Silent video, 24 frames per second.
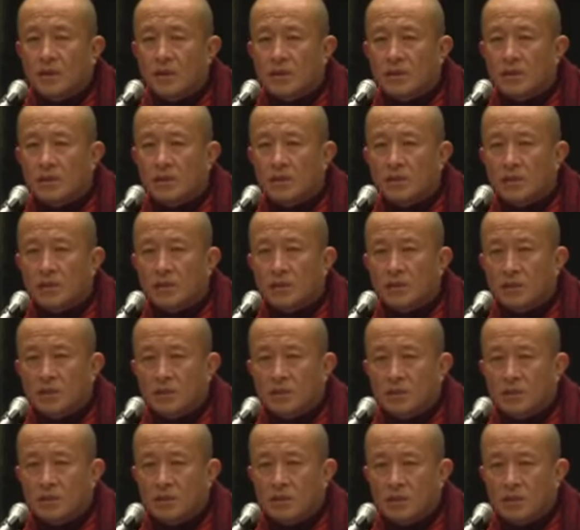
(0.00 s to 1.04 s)
has
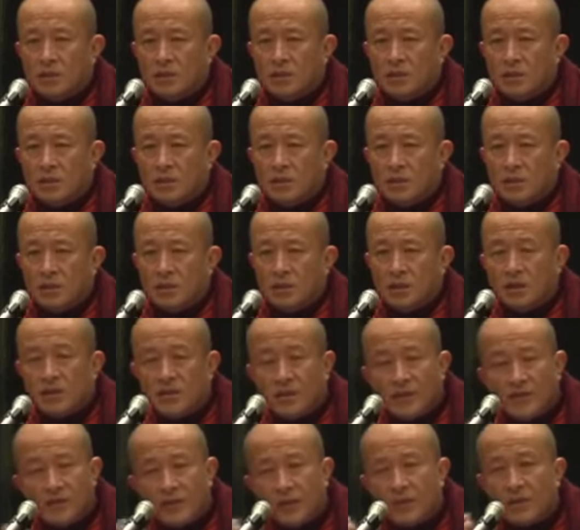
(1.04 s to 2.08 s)

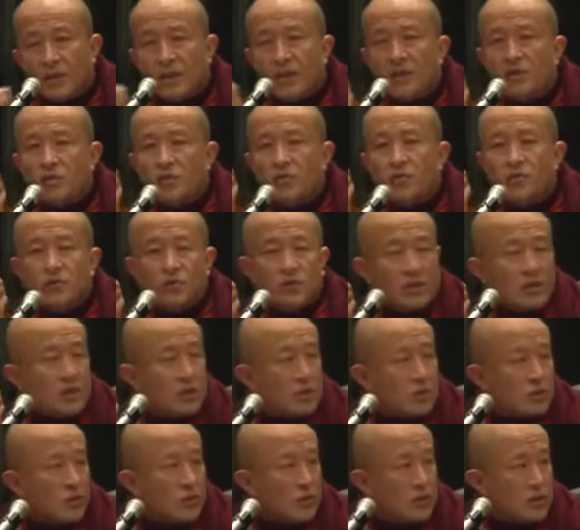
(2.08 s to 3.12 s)
a different kinds of
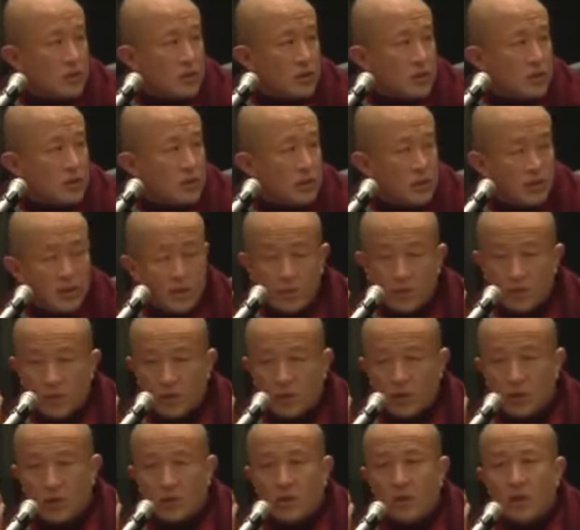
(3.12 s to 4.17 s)
projection towards Khentse
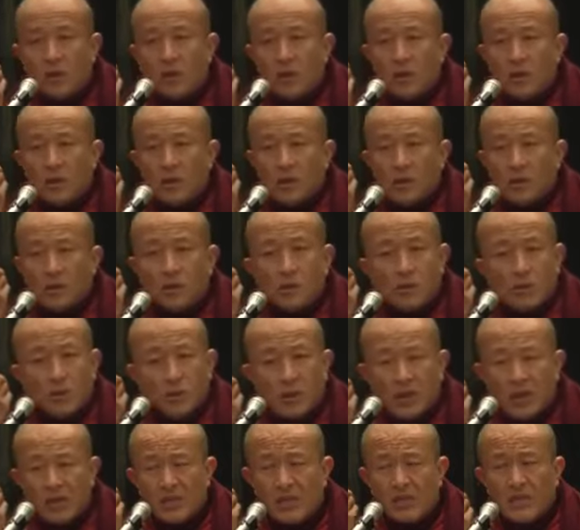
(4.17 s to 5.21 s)
Rinpoche.
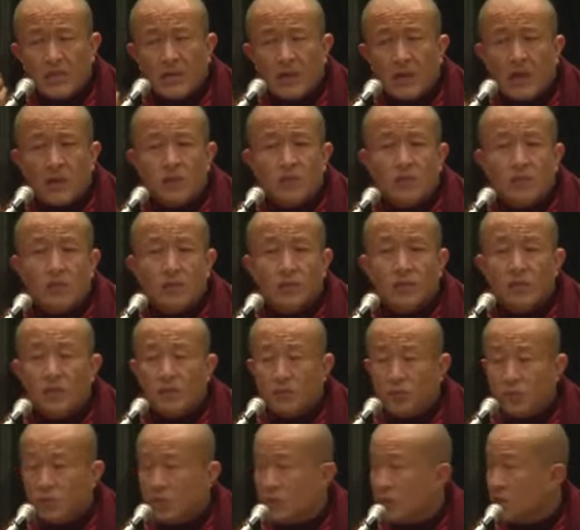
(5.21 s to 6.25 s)
As far as
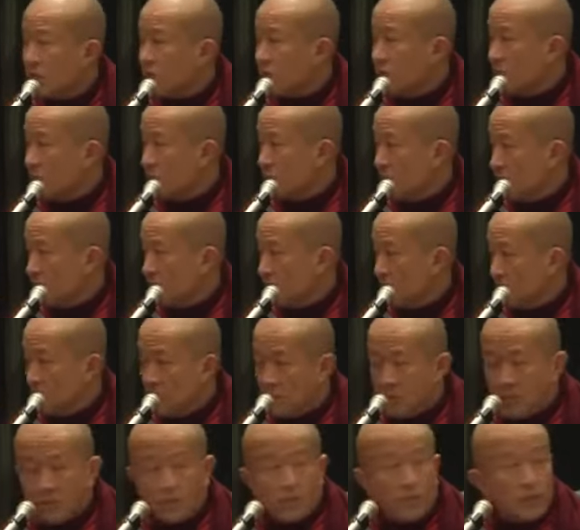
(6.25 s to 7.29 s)
being the projection,
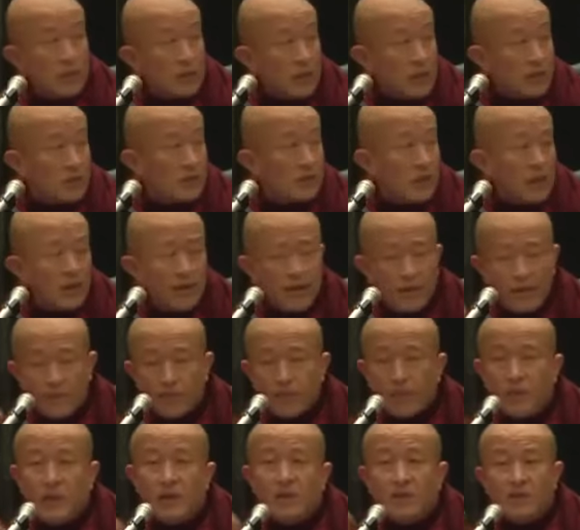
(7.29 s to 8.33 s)

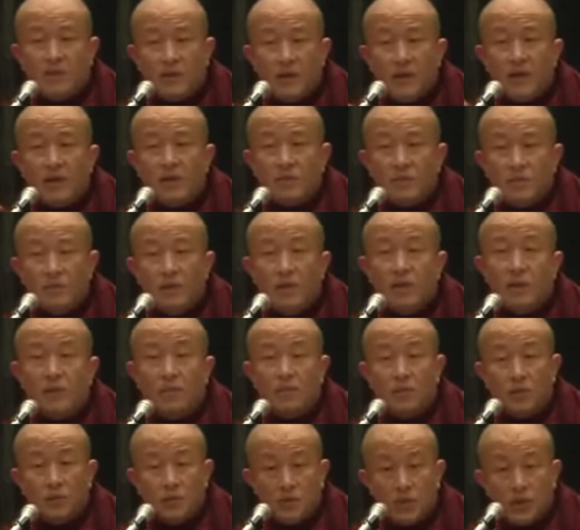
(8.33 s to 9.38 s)
as far as
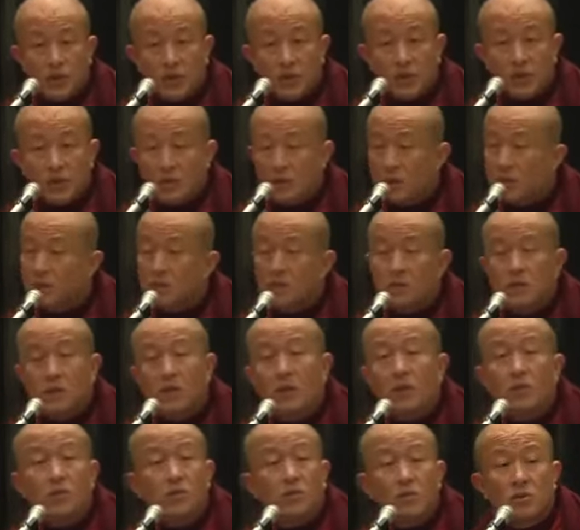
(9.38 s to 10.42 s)
being a projection,
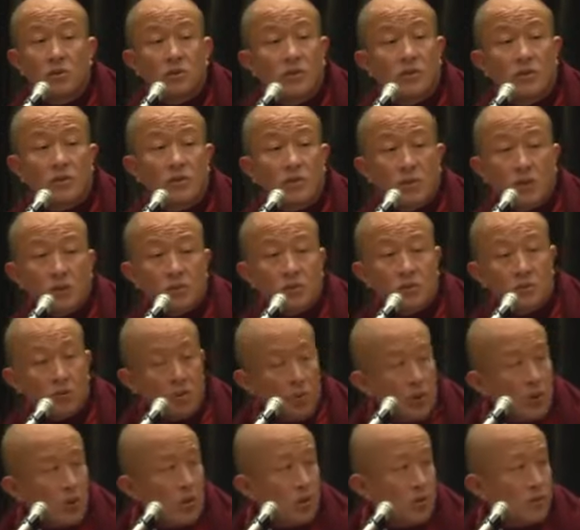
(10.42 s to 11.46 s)
there's really no difference
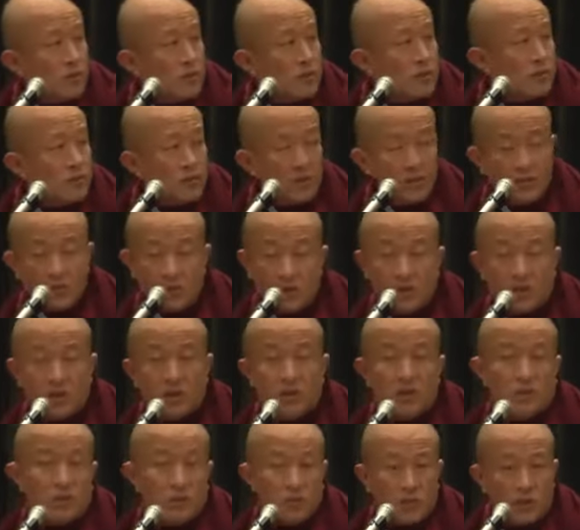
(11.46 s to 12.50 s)
at all between
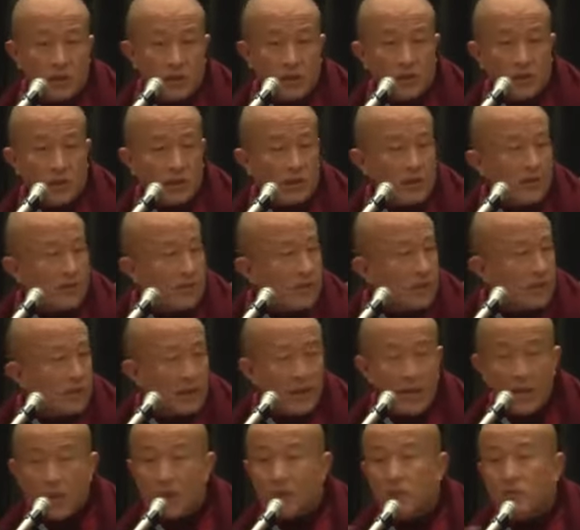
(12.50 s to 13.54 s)
Khentse Rinpoche and
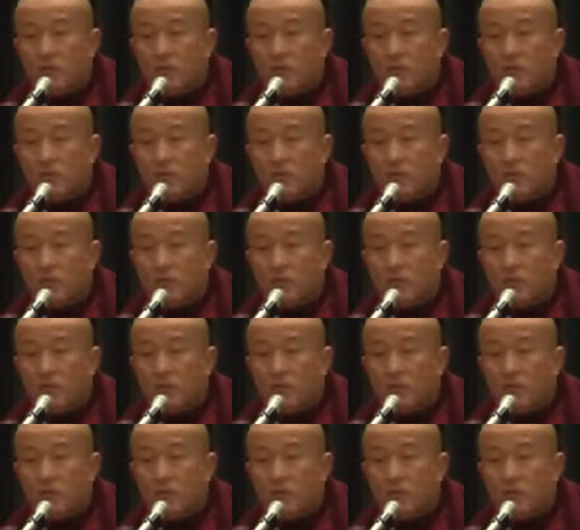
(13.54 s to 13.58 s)
Deva.